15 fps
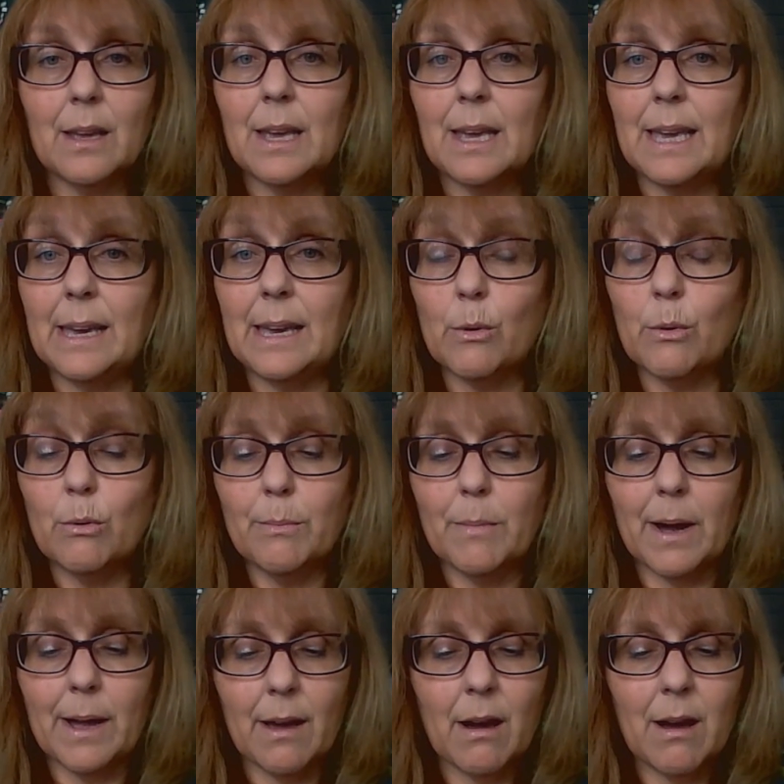He caught
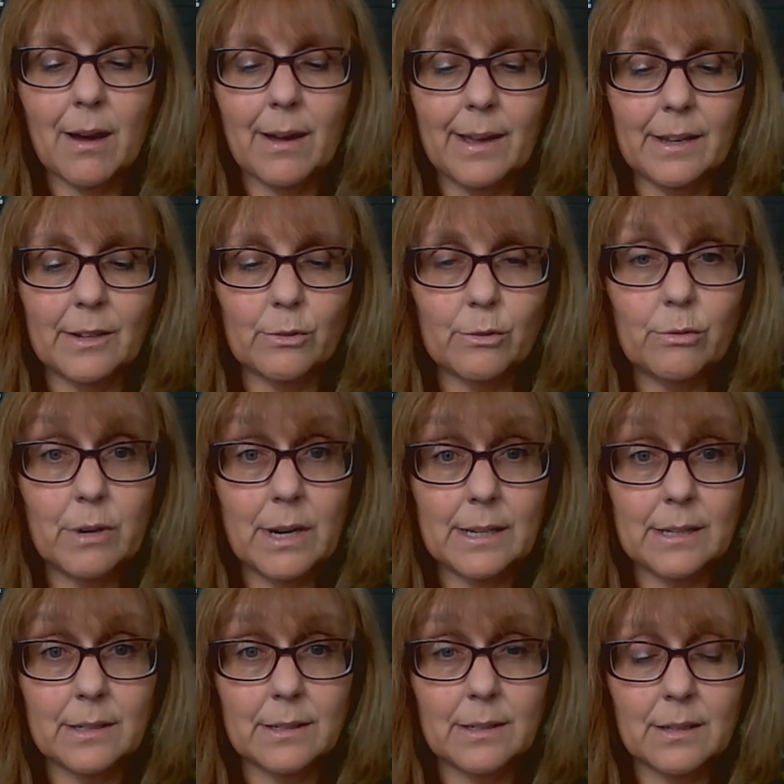my eye and
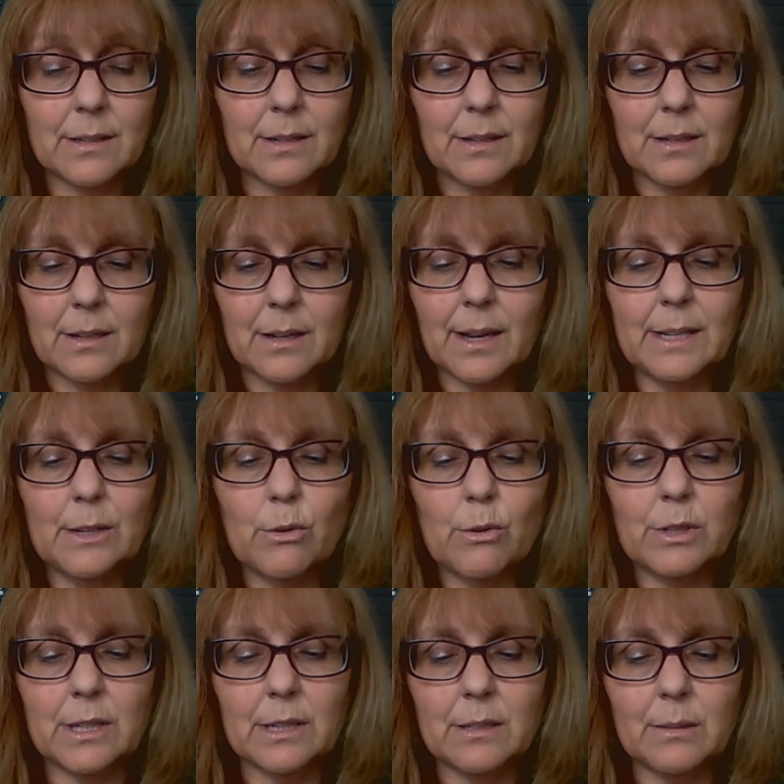grinned. I
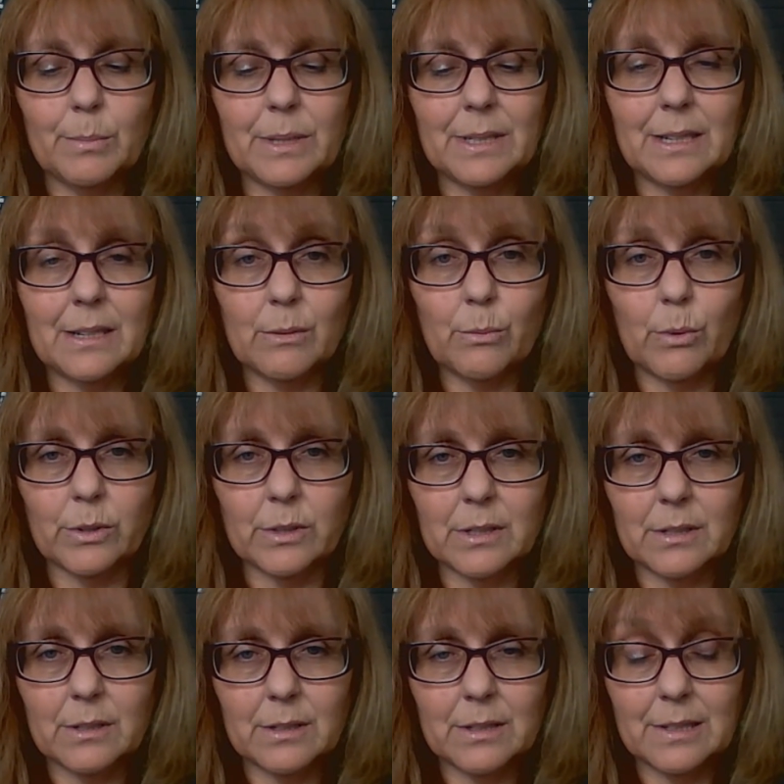nodded but didn't
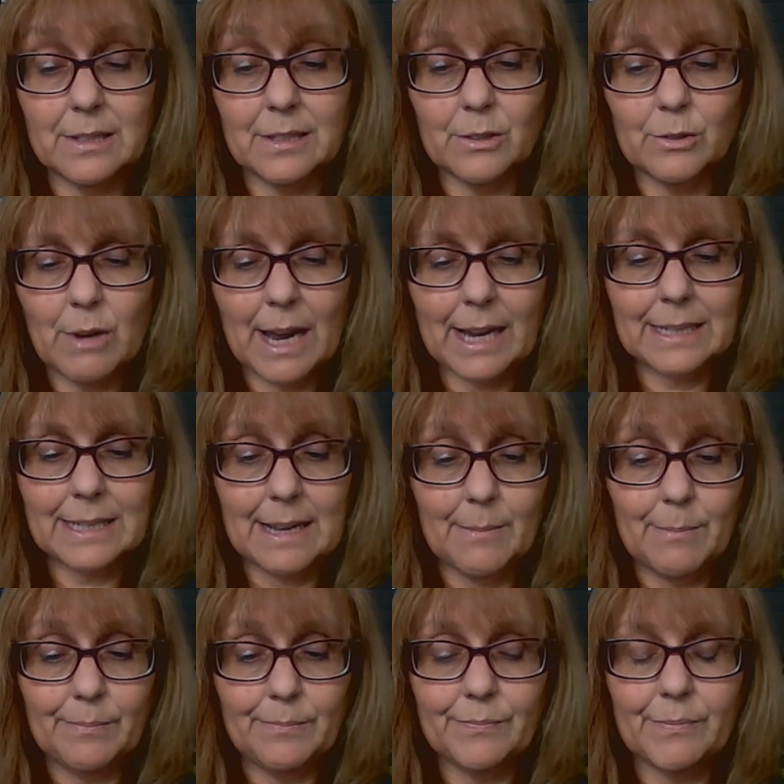want to distract
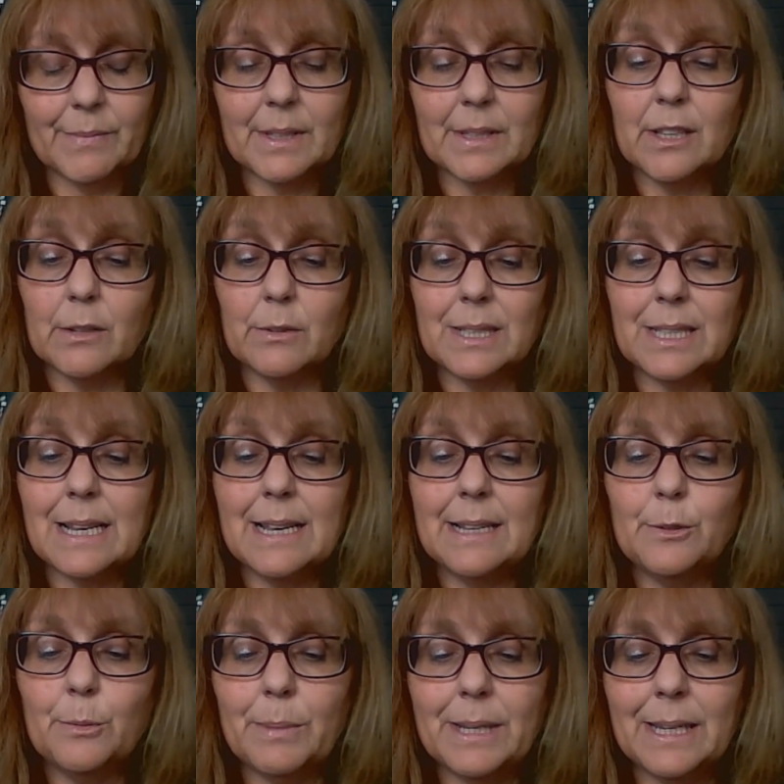him, so
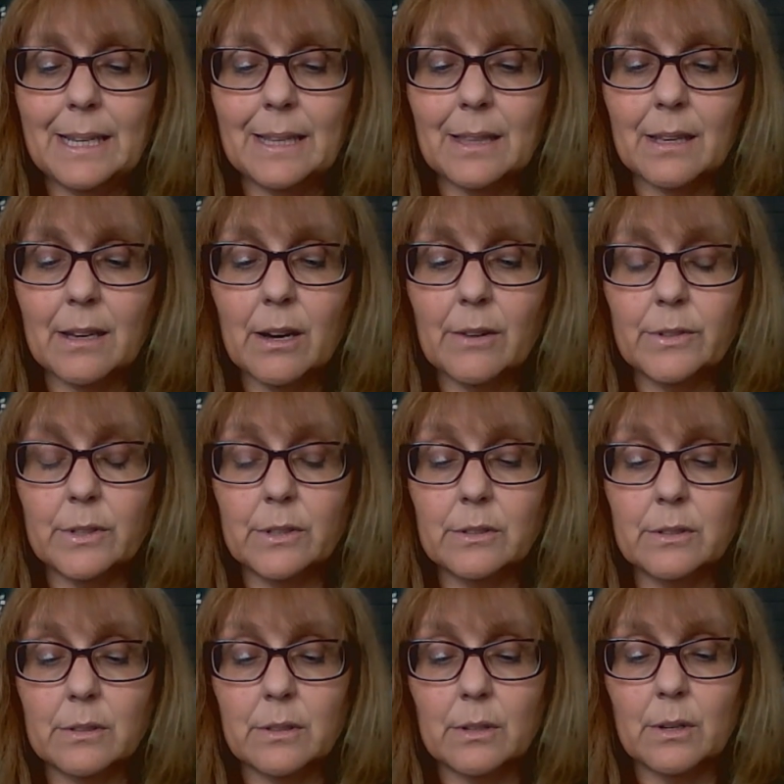slid beneath the
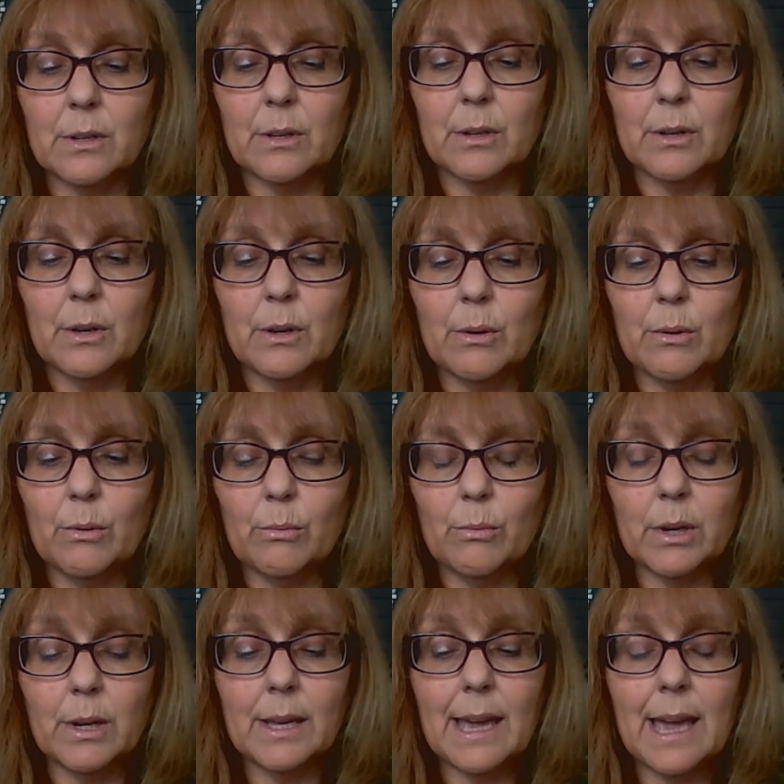covers.
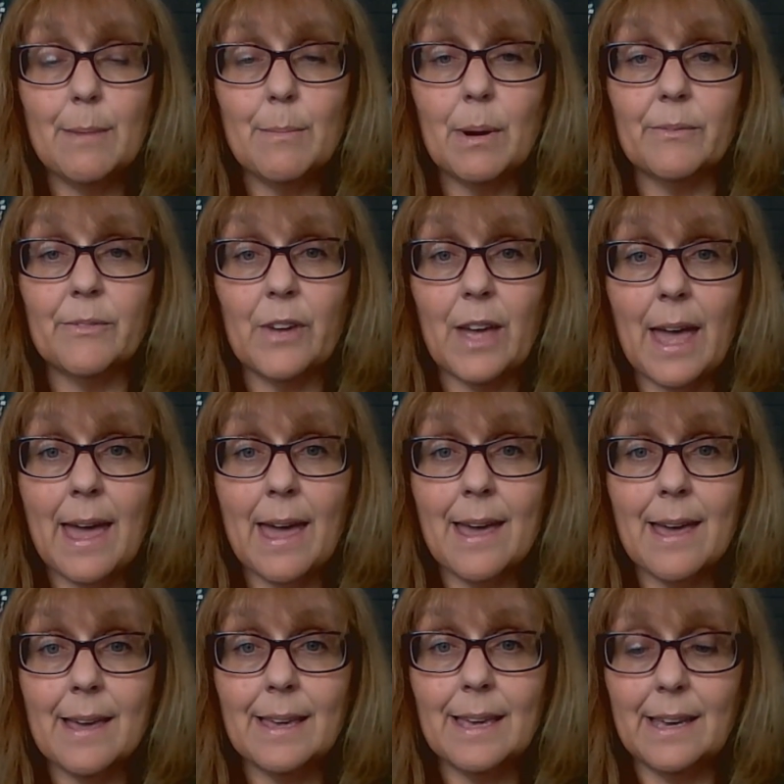When I came up for
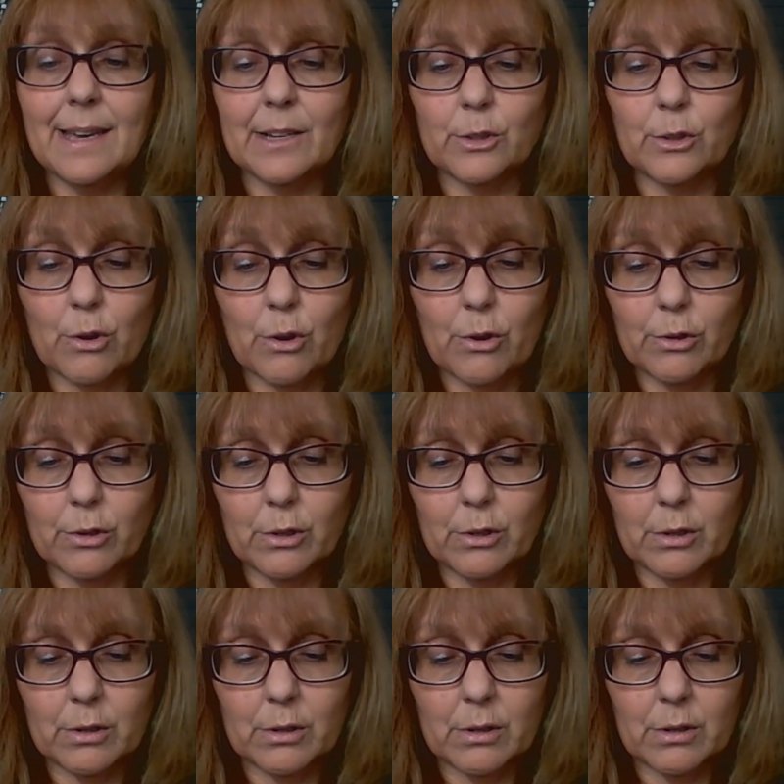air, he had gone.
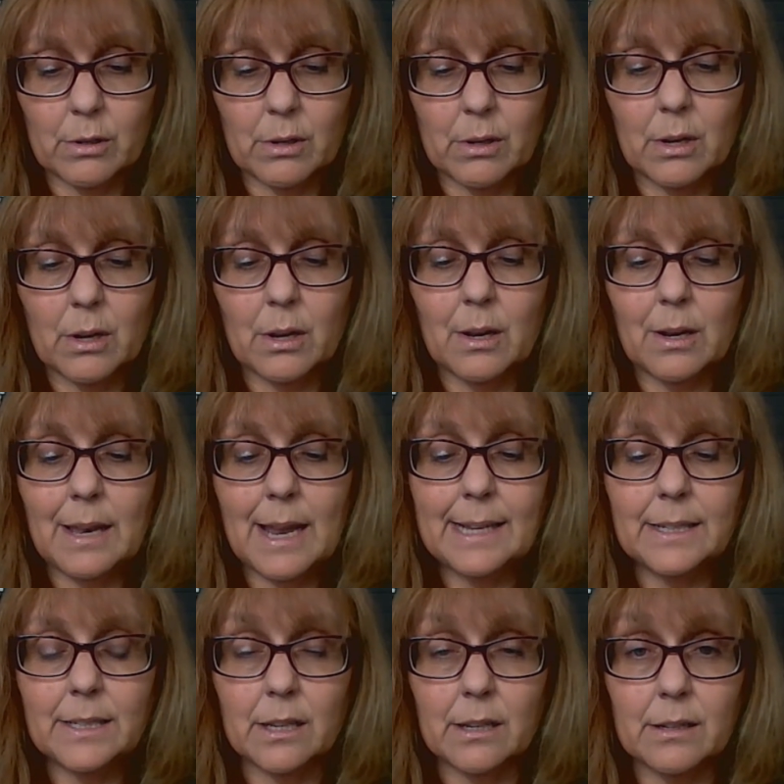
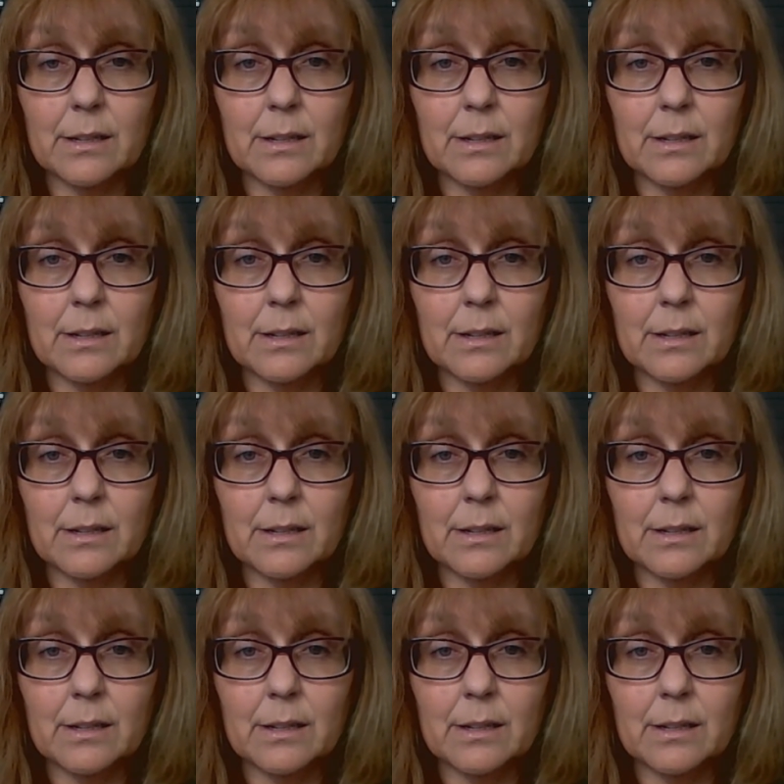Later,